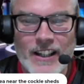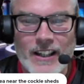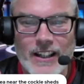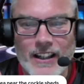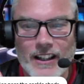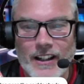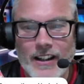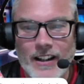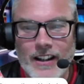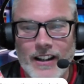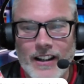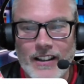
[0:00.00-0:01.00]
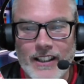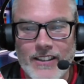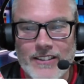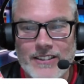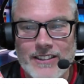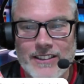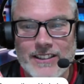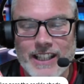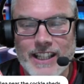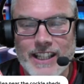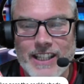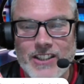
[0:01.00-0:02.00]
Uh, Leon
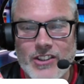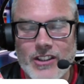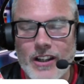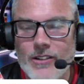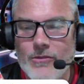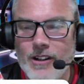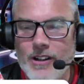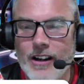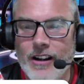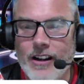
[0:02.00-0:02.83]
C. Do you know what?